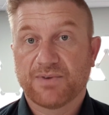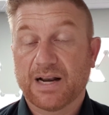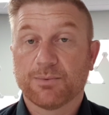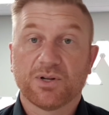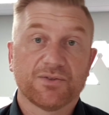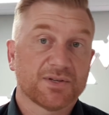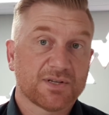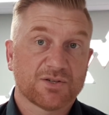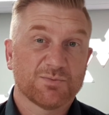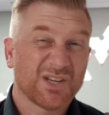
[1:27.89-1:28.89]
available in the
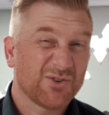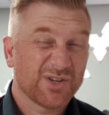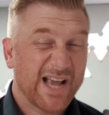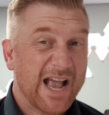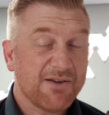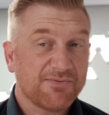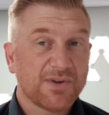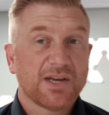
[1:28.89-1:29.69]
systems that you already have